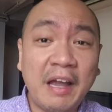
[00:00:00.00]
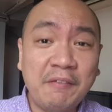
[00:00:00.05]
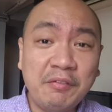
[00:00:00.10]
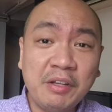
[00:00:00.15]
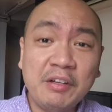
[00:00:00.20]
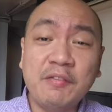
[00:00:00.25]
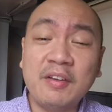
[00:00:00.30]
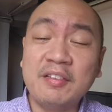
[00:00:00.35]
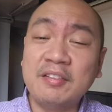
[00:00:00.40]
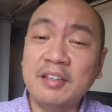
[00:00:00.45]

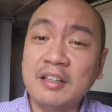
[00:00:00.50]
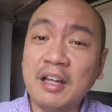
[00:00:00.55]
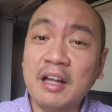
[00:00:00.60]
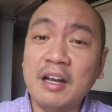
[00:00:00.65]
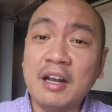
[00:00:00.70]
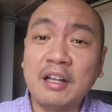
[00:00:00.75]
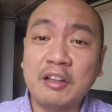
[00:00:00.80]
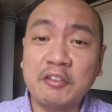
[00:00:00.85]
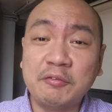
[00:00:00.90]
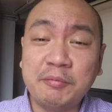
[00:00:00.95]
I've invested
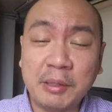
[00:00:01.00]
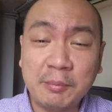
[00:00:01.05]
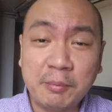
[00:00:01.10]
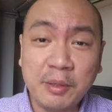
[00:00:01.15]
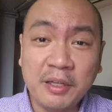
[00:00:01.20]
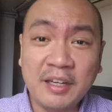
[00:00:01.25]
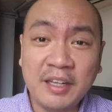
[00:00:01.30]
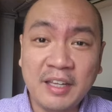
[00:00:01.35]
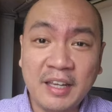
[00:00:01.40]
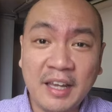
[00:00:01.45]
a lot of my
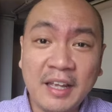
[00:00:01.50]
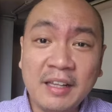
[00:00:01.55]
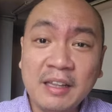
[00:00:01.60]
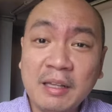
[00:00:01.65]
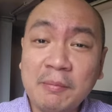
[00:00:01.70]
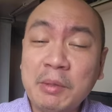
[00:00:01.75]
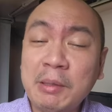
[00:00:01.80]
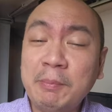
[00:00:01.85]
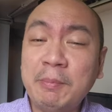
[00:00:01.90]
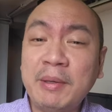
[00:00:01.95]
money
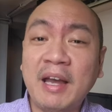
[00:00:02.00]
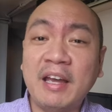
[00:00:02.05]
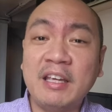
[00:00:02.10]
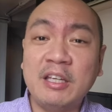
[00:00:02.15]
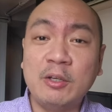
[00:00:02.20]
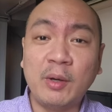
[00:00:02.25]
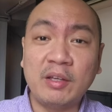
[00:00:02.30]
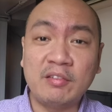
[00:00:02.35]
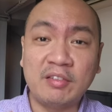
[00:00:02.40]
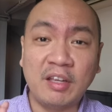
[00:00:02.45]
in the
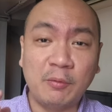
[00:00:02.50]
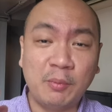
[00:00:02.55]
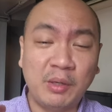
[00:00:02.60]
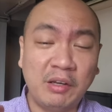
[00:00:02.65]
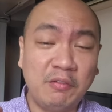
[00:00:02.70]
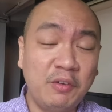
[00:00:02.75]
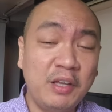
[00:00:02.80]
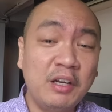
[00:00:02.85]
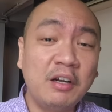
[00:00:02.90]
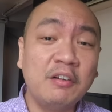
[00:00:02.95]
BPI US
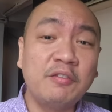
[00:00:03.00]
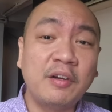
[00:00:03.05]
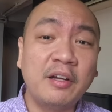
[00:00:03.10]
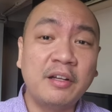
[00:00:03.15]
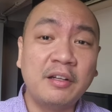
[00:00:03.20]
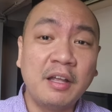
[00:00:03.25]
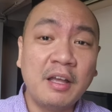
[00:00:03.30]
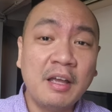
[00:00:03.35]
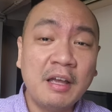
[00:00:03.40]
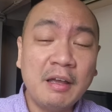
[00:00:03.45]
Equity Feeder
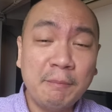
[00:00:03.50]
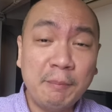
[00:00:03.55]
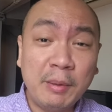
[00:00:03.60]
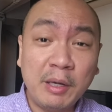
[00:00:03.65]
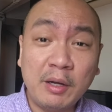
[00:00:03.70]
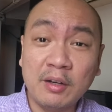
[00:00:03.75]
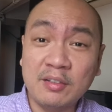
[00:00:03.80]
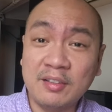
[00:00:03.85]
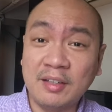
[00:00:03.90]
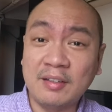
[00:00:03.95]
Fund
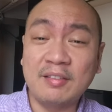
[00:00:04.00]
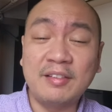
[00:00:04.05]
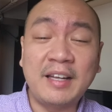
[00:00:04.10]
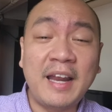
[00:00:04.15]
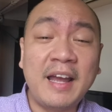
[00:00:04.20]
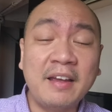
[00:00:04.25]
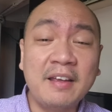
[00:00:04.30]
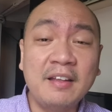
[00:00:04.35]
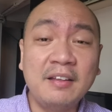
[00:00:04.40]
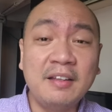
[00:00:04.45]
because it's
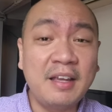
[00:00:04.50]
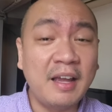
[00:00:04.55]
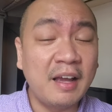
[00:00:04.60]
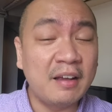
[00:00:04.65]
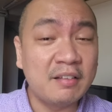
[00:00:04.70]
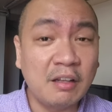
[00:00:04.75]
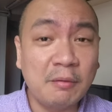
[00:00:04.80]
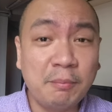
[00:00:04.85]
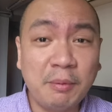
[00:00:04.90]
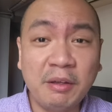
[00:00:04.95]
tracking the
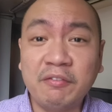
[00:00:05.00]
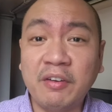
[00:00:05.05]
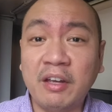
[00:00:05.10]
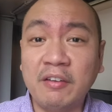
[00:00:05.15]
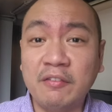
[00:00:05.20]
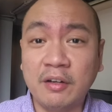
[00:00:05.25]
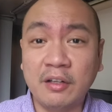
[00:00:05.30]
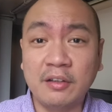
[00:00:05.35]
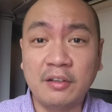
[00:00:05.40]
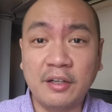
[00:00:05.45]
S&P
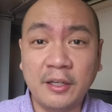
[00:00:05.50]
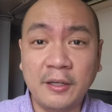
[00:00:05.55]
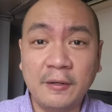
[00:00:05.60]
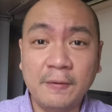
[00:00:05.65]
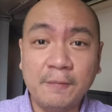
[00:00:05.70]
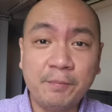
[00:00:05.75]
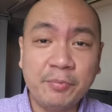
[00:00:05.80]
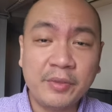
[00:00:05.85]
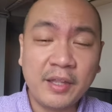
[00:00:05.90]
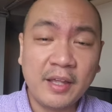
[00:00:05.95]

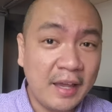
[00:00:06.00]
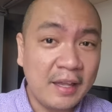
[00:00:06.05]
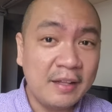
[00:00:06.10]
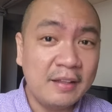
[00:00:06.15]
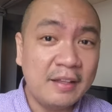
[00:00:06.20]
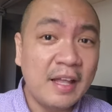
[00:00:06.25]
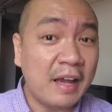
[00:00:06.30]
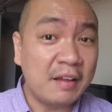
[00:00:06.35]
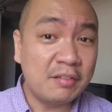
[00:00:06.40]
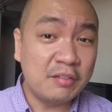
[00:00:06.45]
500.
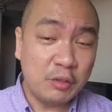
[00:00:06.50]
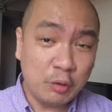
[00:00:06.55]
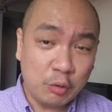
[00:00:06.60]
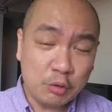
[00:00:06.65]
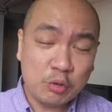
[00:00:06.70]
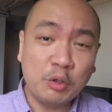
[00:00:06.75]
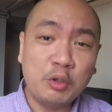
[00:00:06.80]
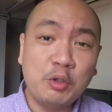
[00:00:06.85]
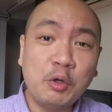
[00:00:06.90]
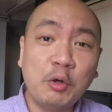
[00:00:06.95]
And as
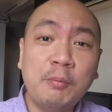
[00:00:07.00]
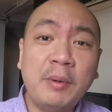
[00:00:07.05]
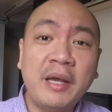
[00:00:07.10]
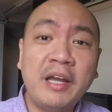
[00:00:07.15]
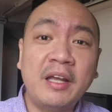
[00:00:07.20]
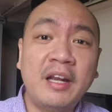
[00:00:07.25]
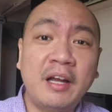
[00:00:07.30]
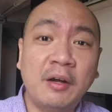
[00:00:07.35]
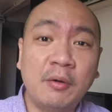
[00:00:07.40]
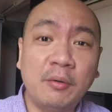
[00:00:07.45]
you should know
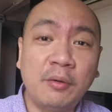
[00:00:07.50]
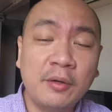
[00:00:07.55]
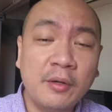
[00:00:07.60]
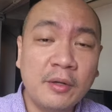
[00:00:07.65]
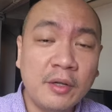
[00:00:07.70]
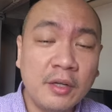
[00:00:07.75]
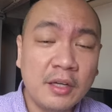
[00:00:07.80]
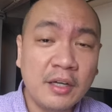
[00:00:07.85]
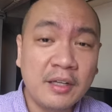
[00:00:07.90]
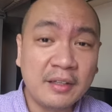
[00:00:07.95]
by now,
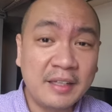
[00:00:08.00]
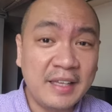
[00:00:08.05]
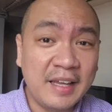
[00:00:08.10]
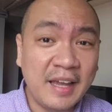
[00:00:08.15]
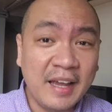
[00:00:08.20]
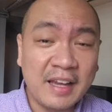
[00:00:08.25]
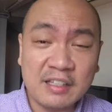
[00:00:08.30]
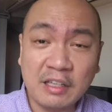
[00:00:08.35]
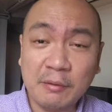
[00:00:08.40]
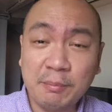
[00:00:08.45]

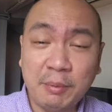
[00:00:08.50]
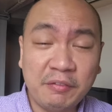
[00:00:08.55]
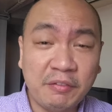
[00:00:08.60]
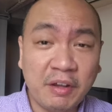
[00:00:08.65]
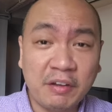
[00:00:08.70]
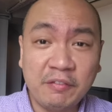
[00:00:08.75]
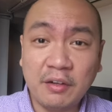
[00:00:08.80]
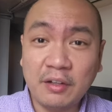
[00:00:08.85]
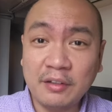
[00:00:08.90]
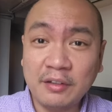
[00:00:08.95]
the
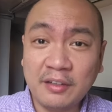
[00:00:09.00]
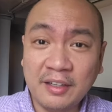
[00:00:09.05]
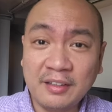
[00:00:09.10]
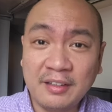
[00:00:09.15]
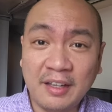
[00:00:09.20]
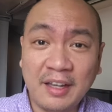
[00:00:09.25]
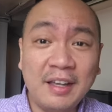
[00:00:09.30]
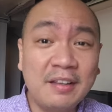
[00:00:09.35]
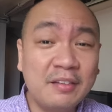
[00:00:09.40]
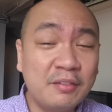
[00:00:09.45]
S&P
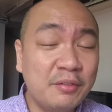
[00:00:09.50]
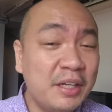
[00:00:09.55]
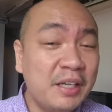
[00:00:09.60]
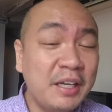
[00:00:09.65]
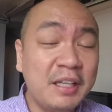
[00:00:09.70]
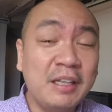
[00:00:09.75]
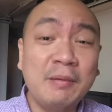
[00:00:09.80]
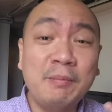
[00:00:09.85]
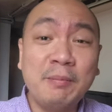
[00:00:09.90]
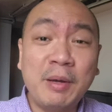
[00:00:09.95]
500 is
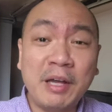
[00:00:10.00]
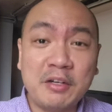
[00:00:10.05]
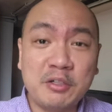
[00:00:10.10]
really the